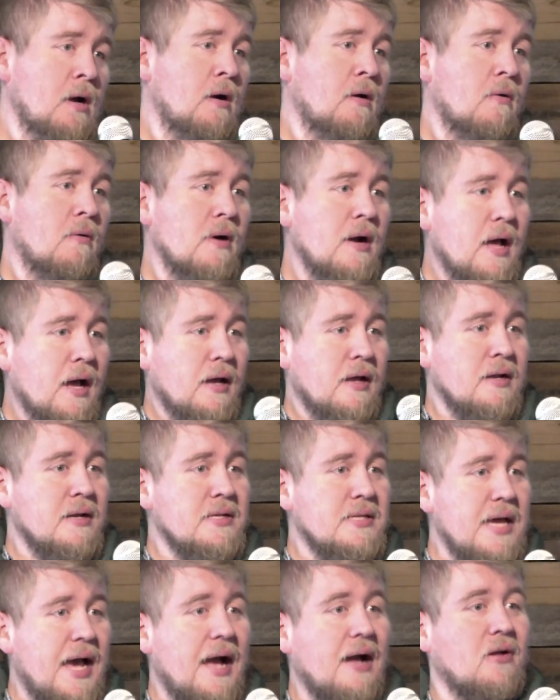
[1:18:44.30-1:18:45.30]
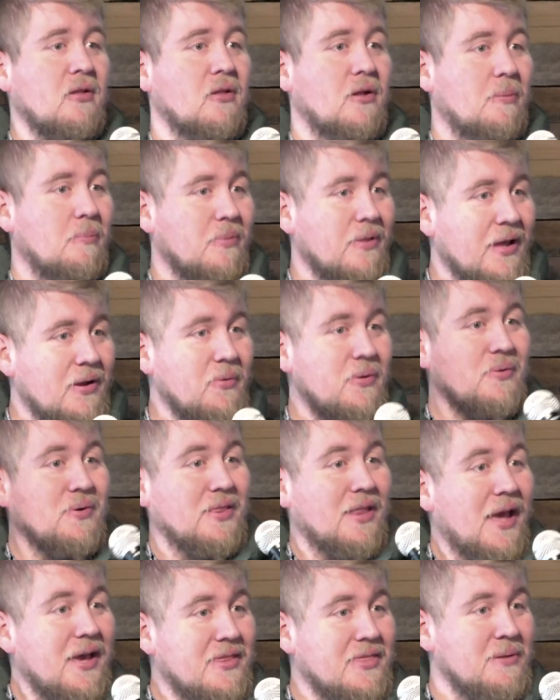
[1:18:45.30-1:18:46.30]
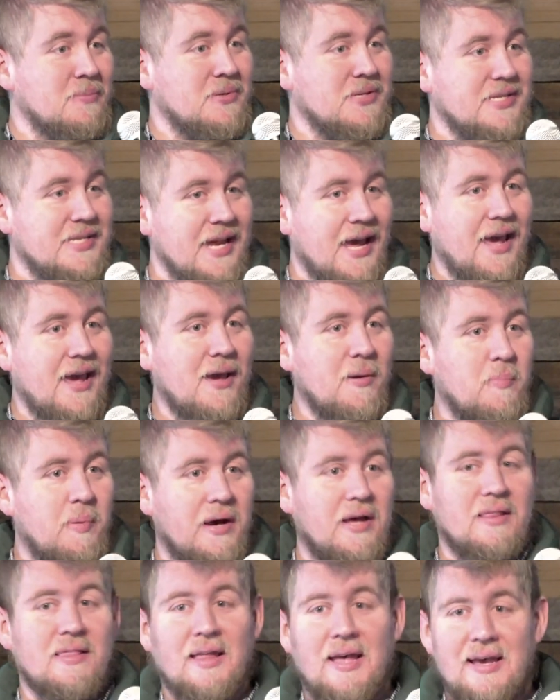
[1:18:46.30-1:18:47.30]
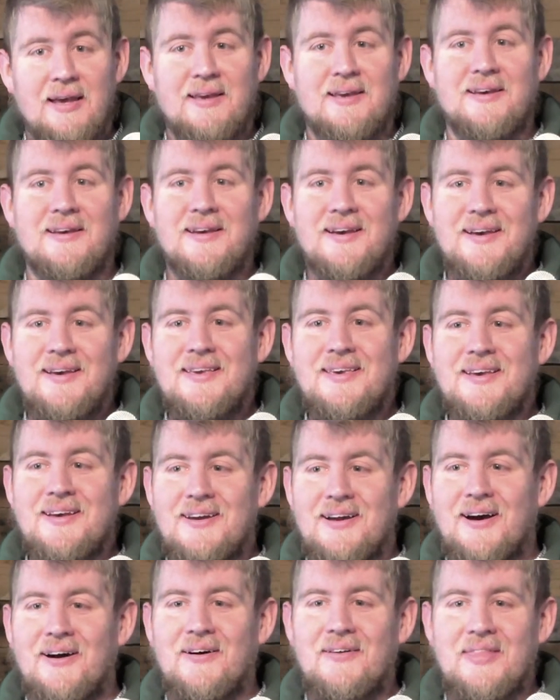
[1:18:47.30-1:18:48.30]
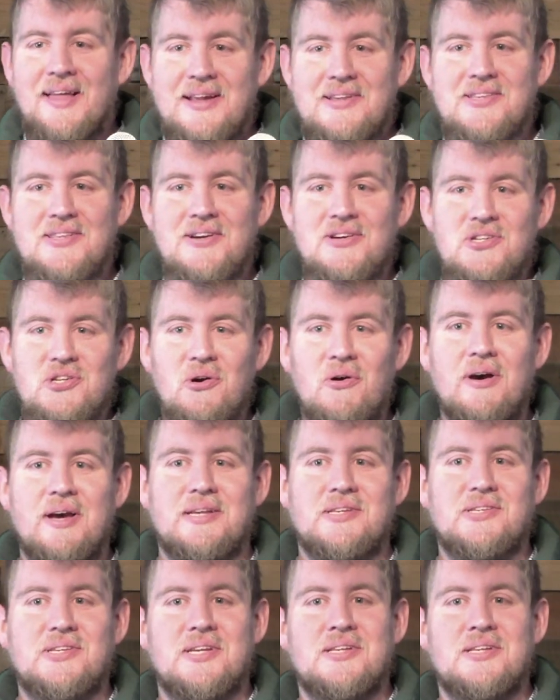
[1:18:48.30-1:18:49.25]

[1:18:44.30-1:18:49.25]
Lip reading: we're not going to tackle them. Like, we would like them to stay, but, like, you know, that's their choice.